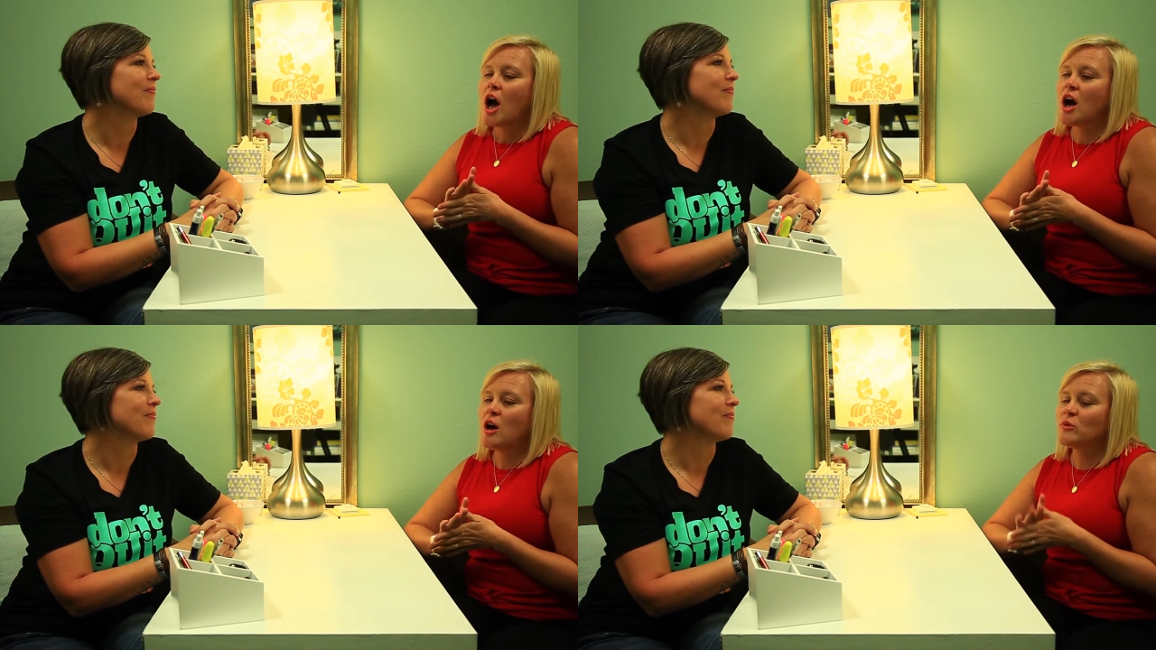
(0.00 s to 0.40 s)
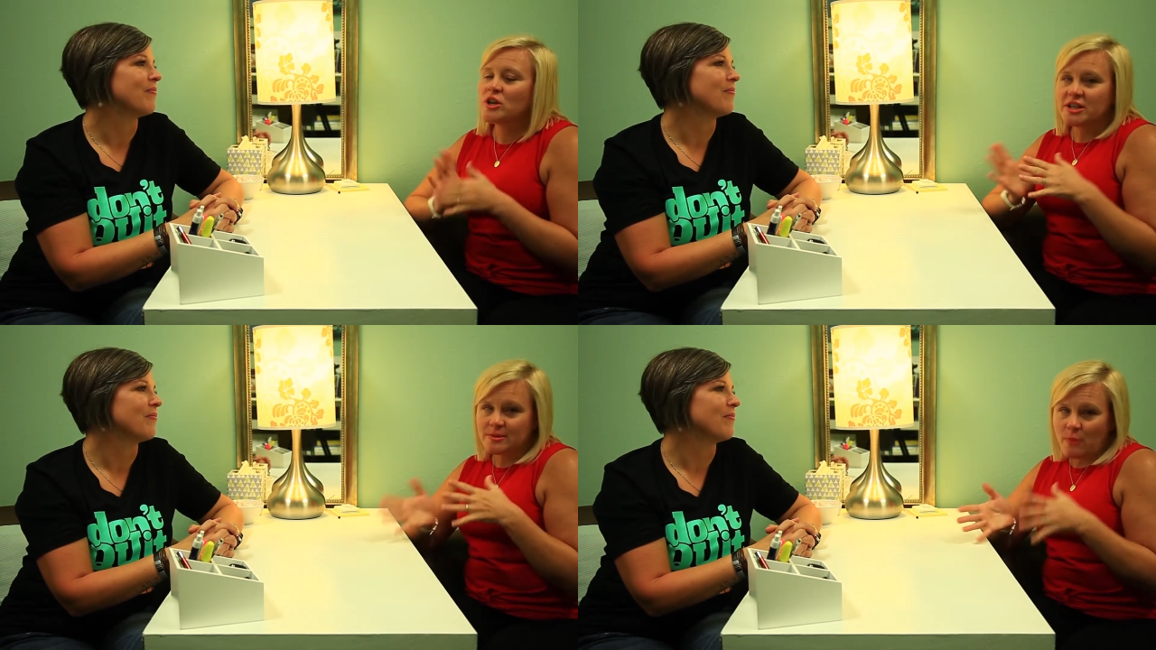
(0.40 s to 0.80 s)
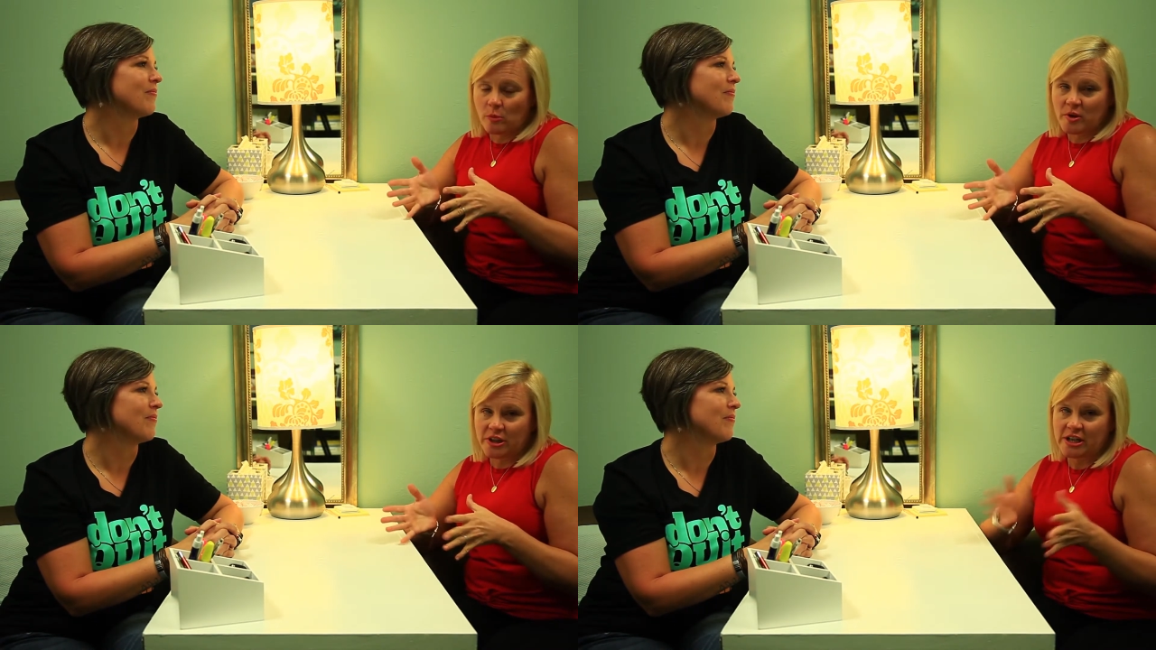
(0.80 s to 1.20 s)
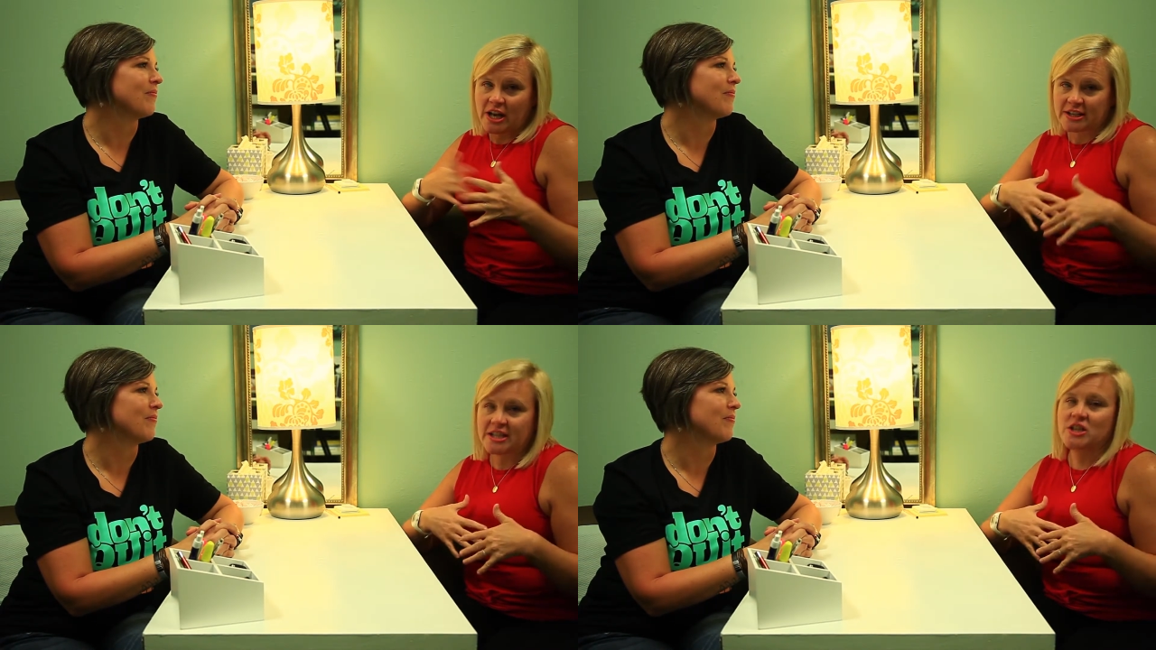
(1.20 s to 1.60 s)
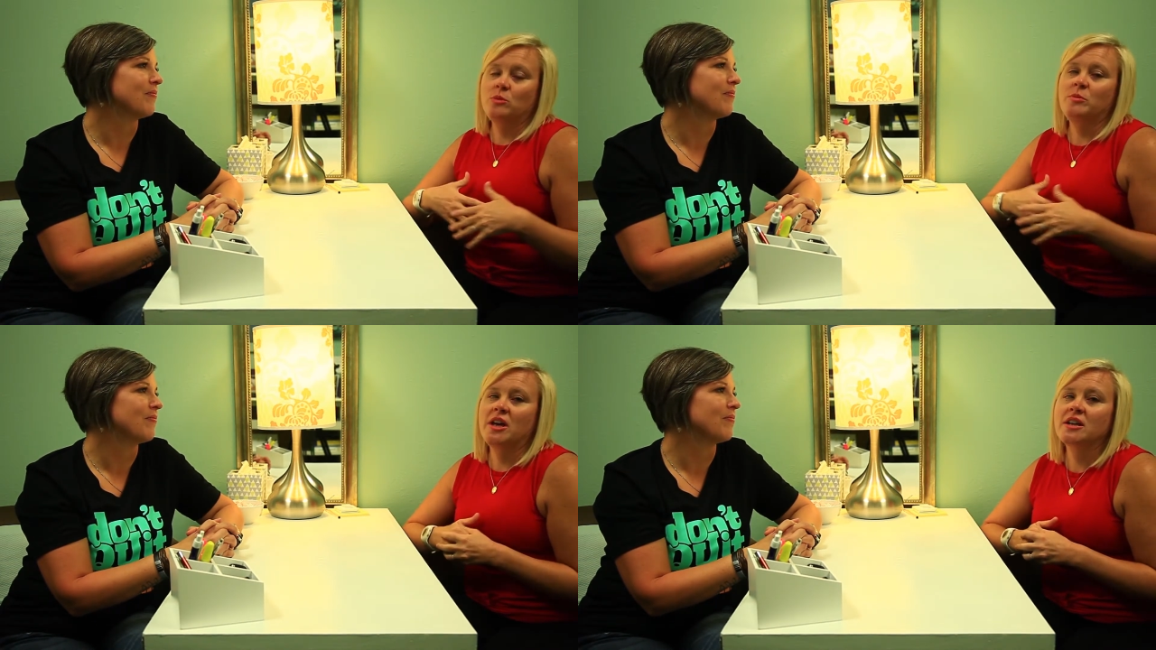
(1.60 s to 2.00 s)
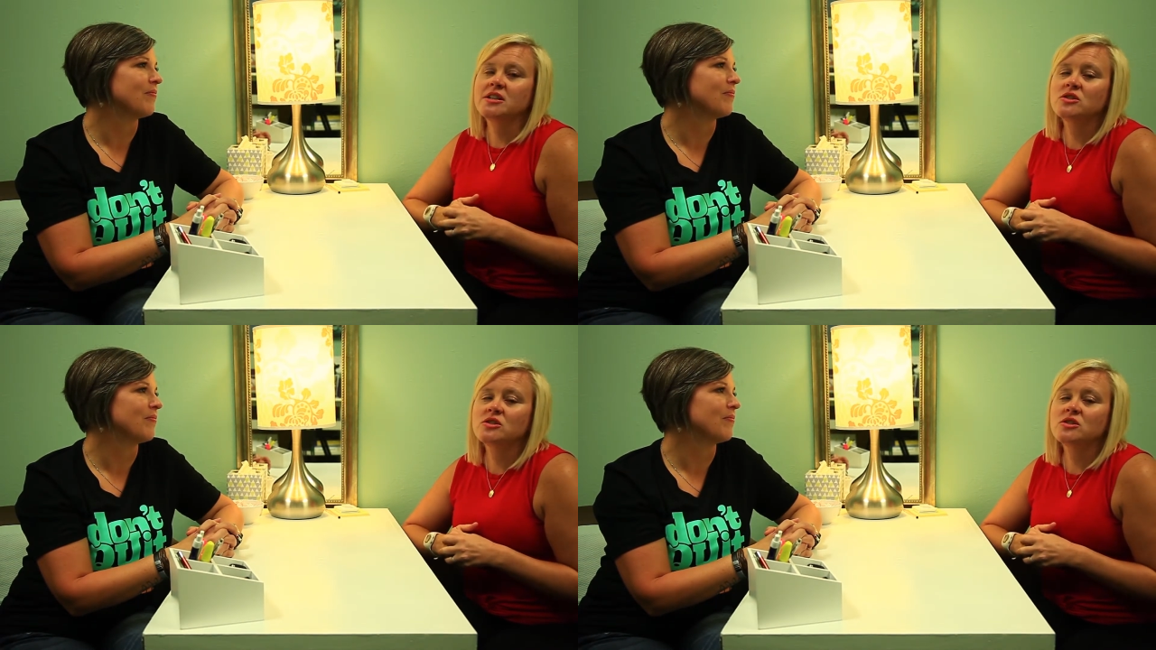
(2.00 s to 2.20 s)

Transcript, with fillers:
Speaker 1: um, we're in a small building next to the UPS